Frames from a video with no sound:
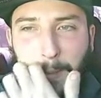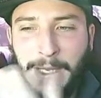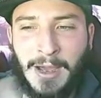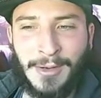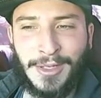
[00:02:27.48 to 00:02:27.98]

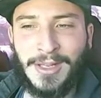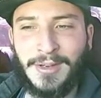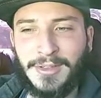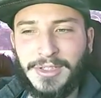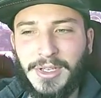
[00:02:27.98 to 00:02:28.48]

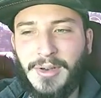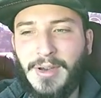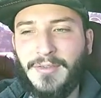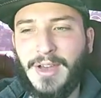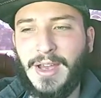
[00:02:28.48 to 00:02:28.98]
calculator to show
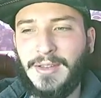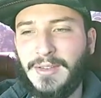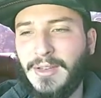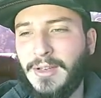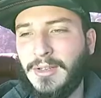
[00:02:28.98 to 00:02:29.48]
how
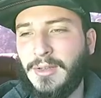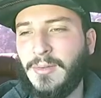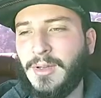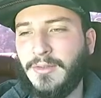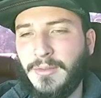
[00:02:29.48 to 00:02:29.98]
fast you
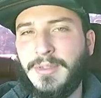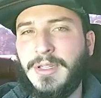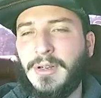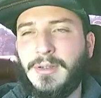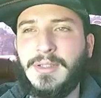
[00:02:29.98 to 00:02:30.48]
went from
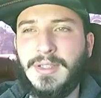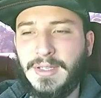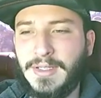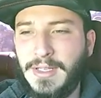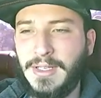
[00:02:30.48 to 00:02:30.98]
0 to
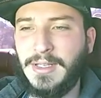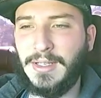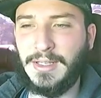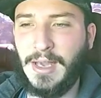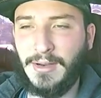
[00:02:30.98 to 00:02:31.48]
60.
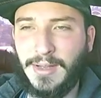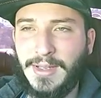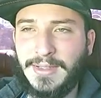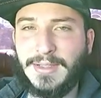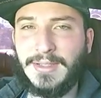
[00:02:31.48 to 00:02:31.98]
It
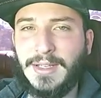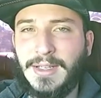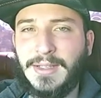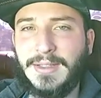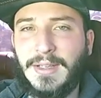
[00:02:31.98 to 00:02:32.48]
calculates it
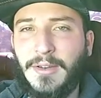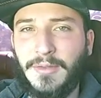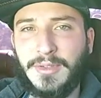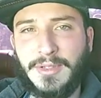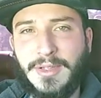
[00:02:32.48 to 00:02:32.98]
itself
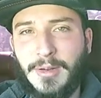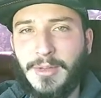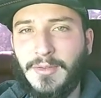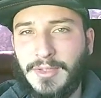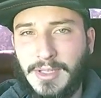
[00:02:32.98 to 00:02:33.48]
once you start
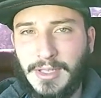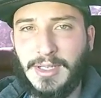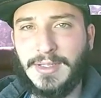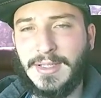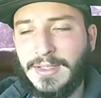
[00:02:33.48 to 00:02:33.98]
moving until you
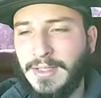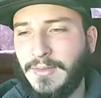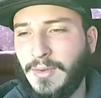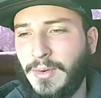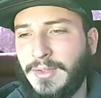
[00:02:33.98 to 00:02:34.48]
get to 60,
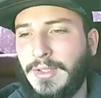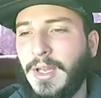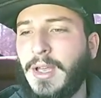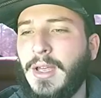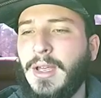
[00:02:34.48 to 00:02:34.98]
of course.
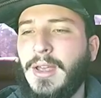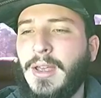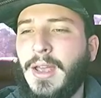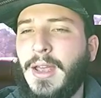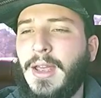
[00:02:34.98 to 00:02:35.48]

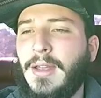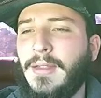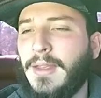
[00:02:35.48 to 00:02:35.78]
And